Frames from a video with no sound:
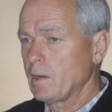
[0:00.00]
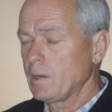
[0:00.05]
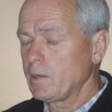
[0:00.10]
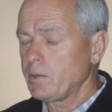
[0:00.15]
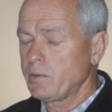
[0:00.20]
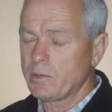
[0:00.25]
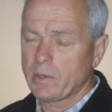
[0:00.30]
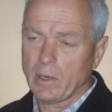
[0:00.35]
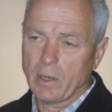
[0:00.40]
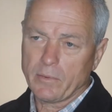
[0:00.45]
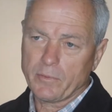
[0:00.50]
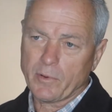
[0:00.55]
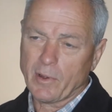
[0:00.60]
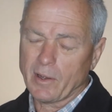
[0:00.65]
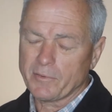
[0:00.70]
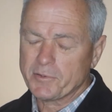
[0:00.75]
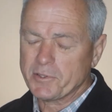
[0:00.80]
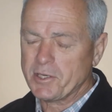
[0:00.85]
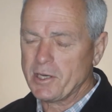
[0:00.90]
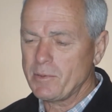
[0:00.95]
You know,
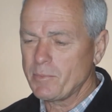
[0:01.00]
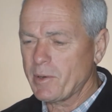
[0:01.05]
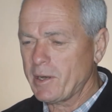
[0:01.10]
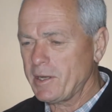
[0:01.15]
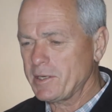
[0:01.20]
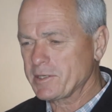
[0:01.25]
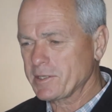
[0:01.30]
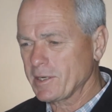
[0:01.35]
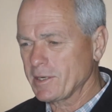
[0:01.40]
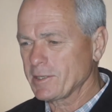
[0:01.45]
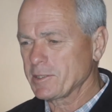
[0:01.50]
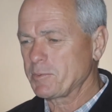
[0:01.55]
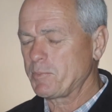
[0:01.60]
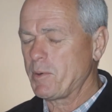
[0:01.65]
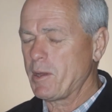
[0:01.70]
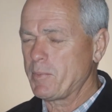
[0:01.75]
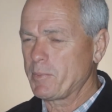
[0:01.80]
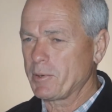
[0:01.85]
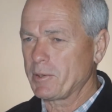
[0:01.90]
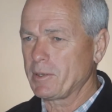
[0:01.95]
I've seen many
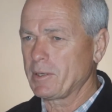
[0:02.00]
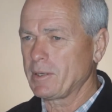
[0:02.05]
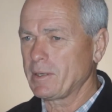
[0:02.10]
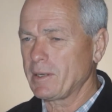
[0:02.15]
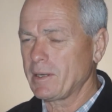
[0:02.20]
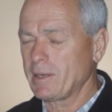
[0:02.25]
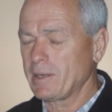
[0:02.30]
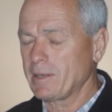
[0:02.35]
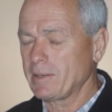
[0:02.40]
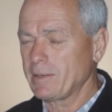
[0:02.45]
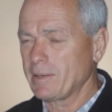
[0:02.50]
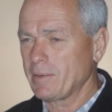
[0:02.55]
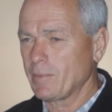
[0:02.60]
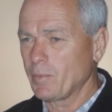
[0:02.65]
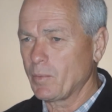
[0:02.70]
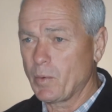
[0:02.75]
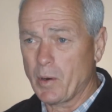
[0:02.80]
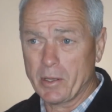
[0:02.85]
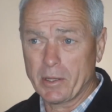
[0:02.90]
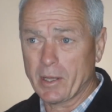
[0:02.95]
salespeople,
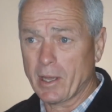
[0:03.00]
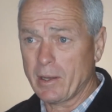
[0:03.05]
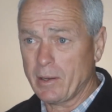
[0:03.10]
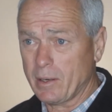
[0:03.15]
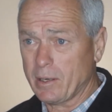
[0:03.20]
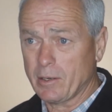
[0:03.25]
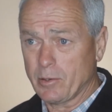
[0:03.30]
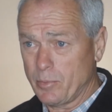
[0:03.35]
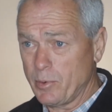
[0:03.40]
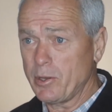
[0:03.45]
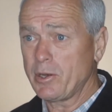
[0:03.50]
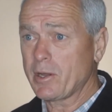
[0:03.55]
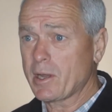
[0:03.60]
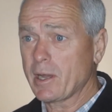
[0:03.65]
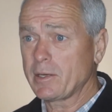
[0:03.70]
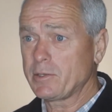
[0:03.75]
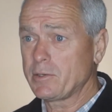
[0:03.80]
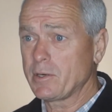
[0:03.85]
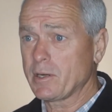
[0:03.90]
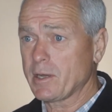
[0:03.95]
when they
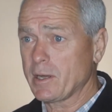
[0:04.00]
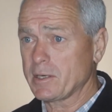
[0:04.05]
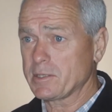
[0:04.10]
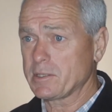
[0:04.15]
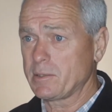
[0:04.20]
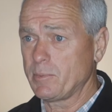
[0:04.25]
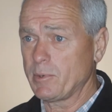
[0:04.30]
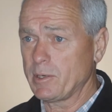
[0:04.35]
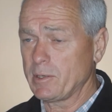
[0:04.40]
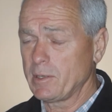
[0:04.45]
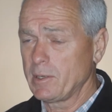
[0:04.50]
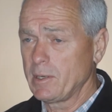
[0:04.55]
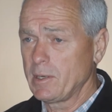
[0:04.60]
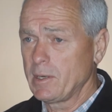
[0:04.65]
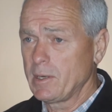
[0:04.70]
communicate to a customer,